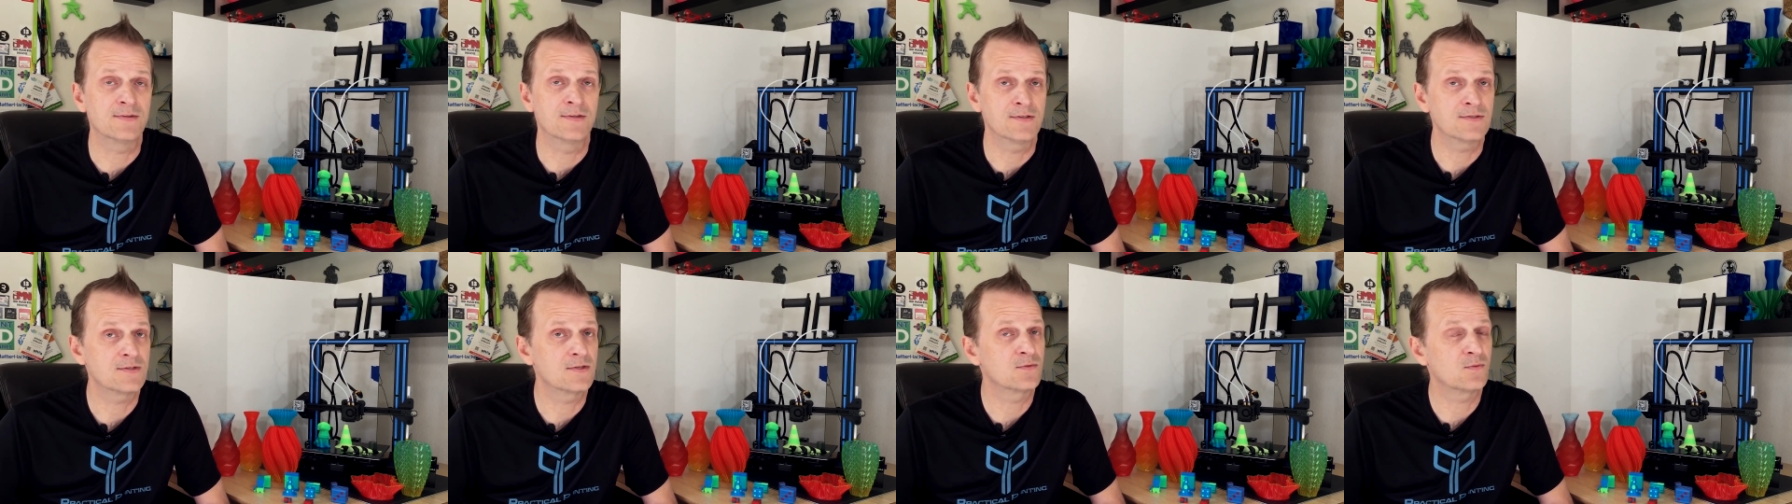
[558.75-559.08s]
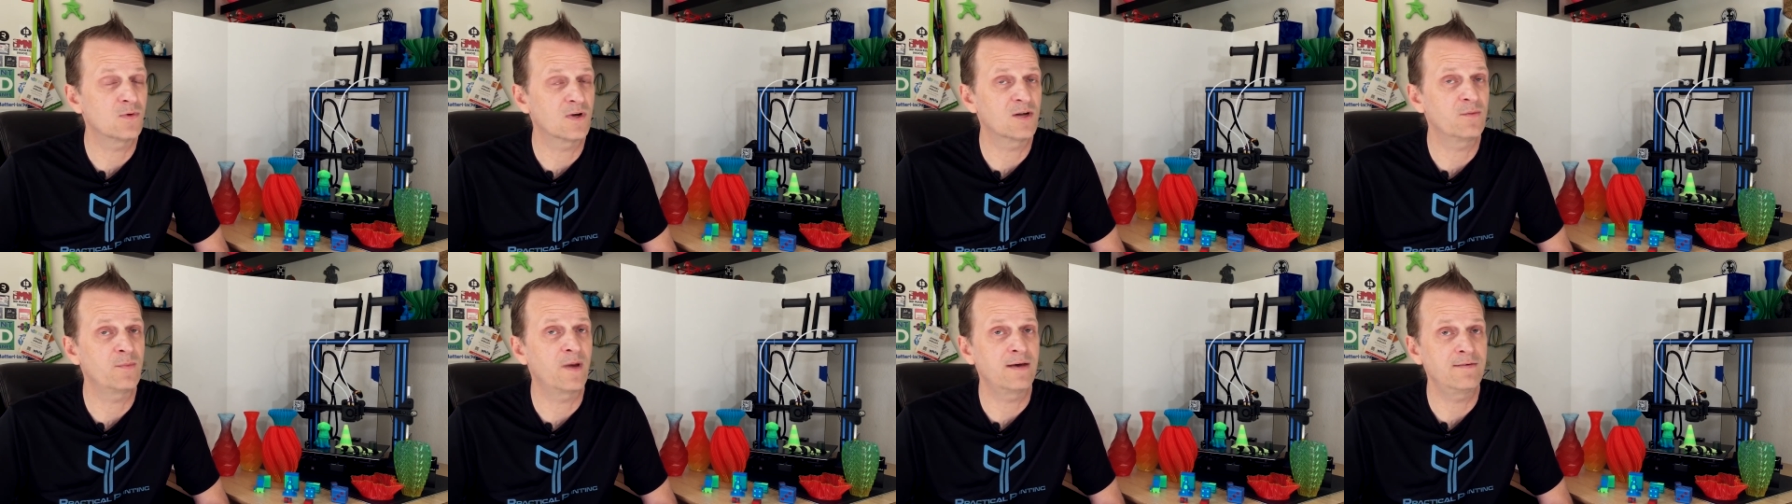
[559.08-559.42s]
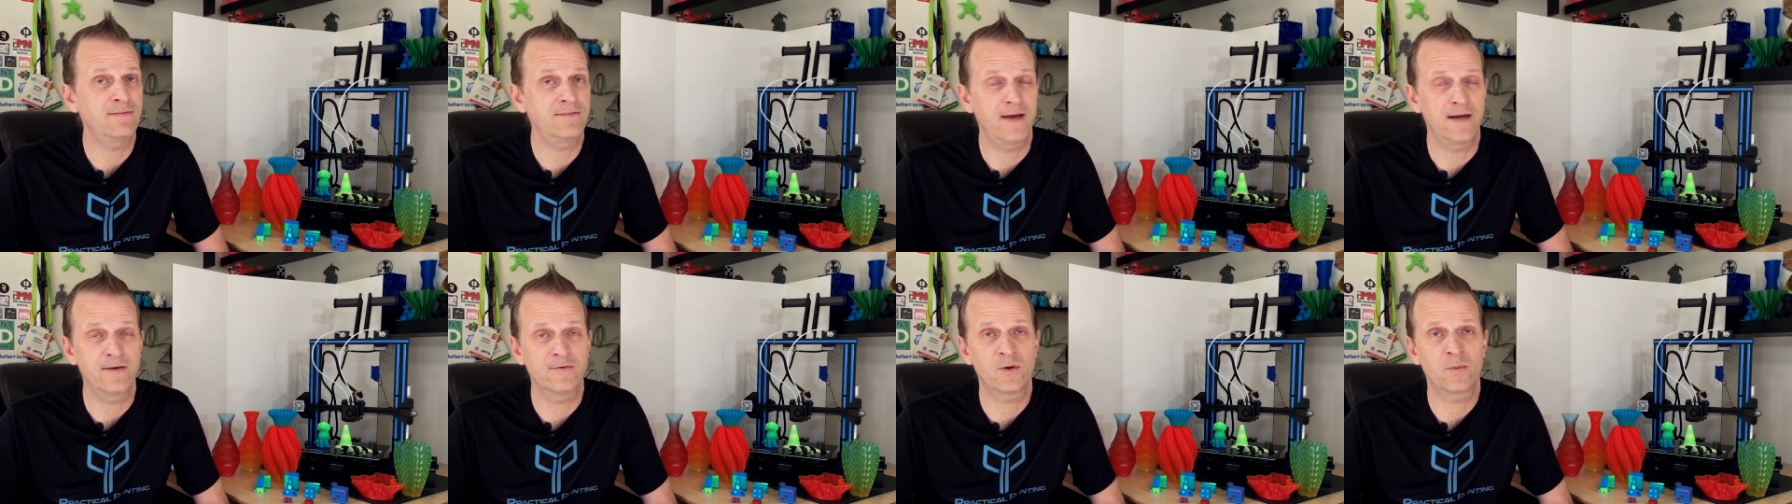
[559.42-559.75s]
And this is one of my
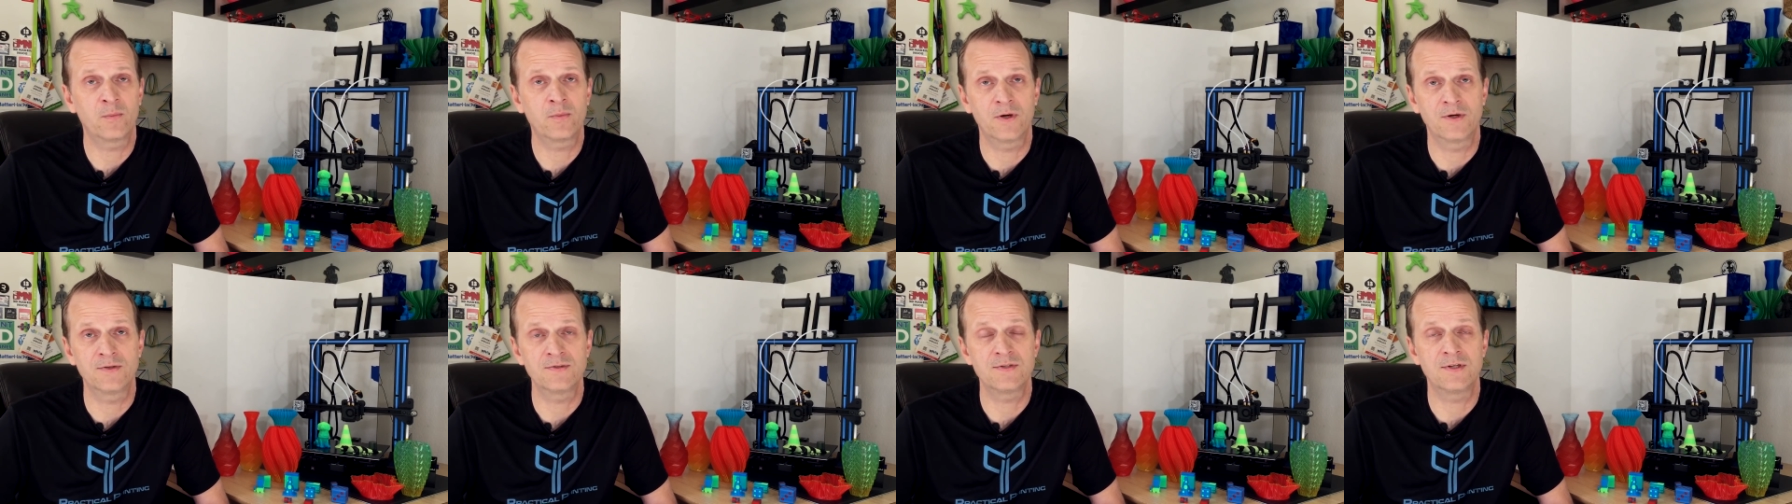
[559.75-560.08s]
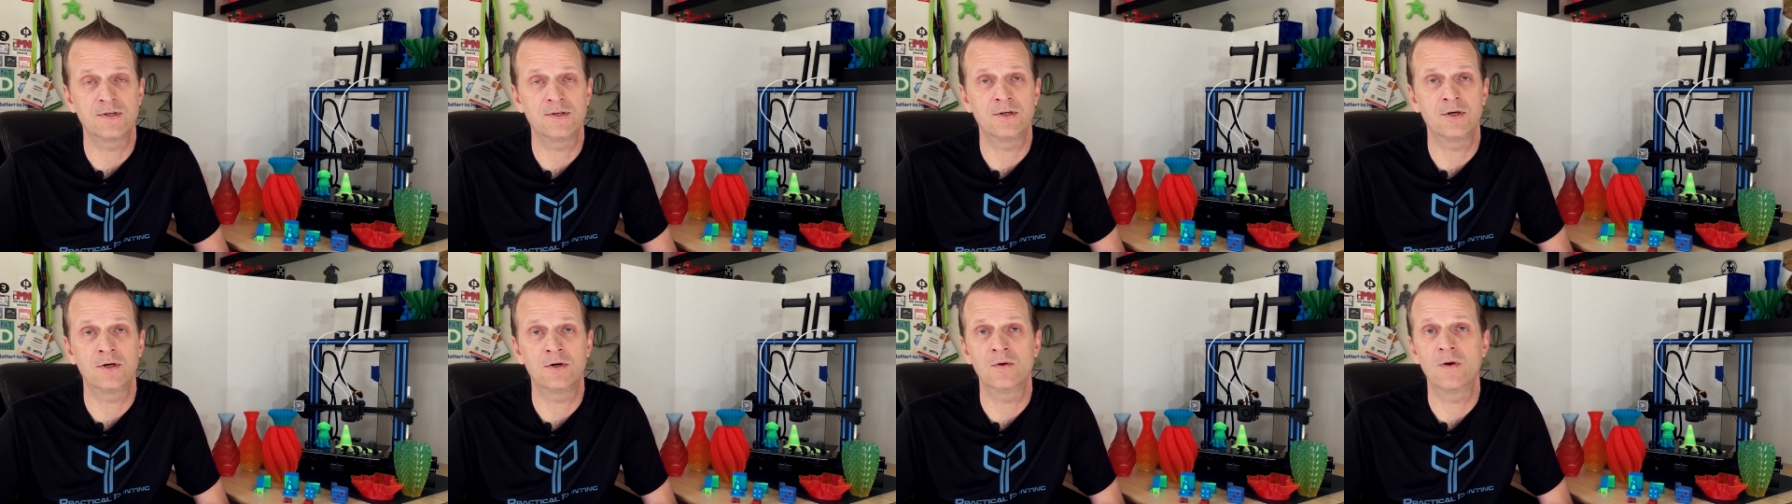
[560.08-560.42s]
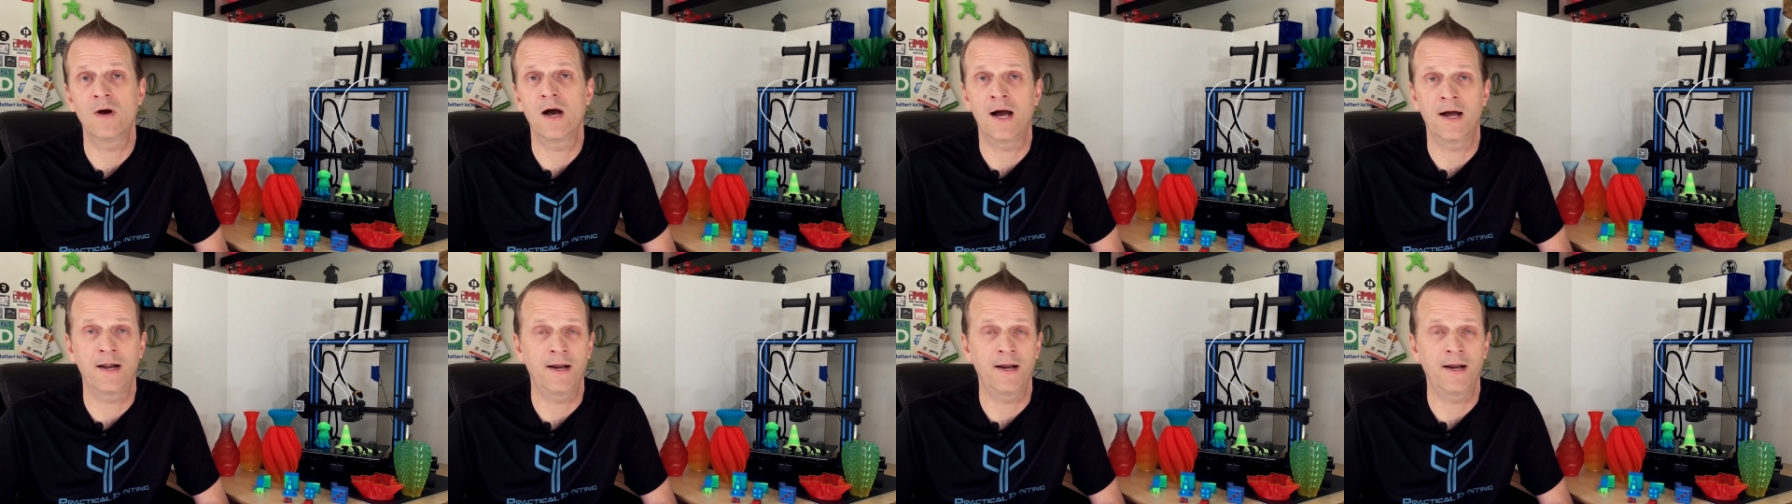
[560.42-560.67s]
favorite prints to do